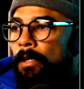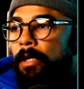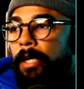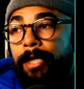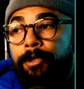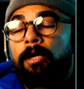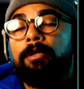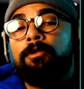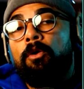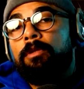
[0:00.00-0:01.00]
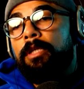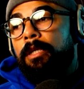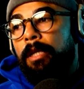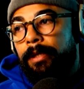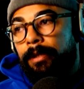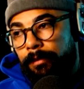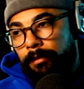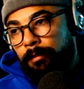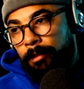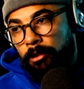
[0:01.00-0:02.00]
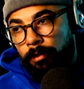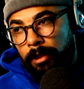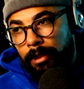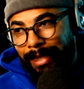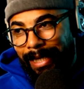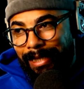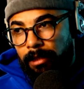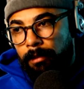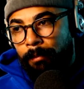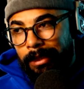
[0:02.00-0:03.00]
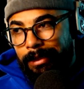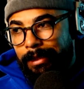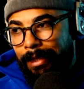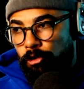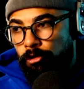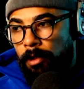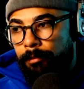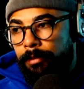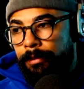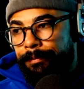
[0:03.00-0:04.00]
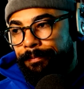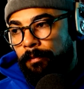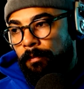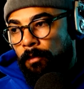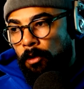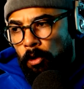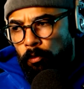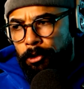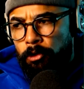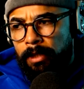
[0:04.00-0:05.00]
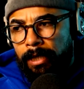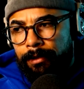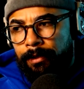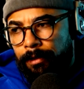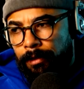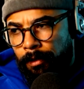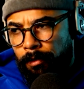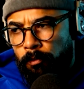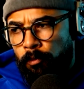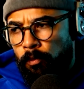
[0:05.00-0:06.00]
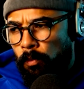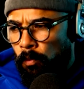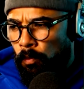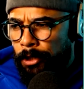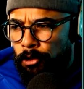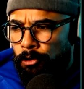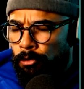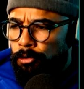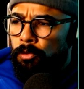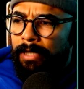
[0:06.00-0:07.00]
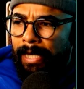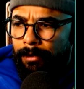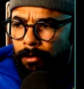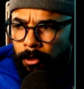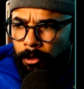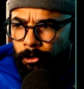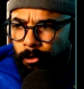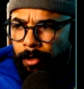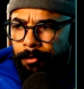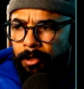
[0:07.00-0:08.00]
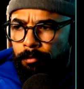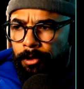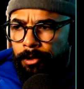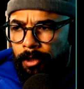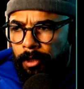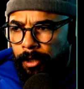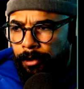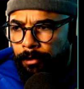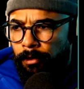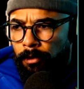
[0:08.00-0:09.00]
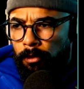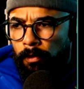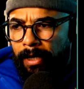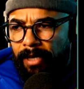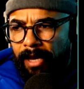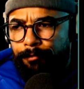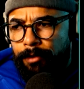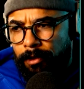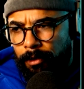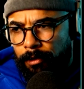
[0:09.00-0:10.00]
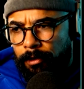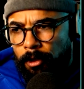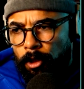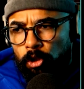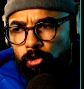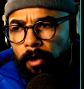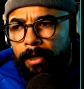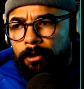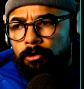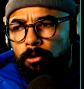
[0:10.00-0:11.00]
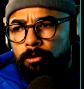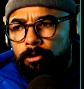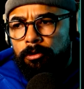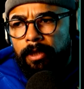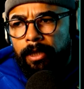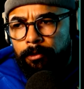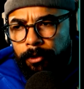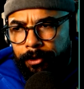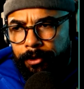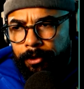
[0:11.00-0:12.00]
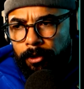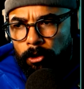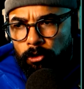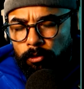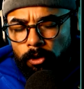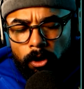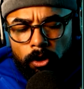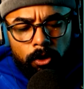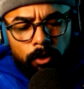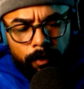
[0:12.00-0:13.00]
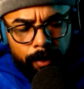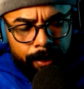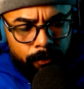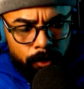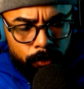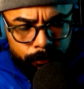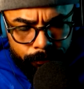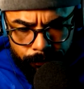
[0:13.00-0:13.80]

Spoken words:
An unholy alliance between Ye, Musk, and Trump. What do you get the contrarian billionaire who has everything? Try a social network to call their own.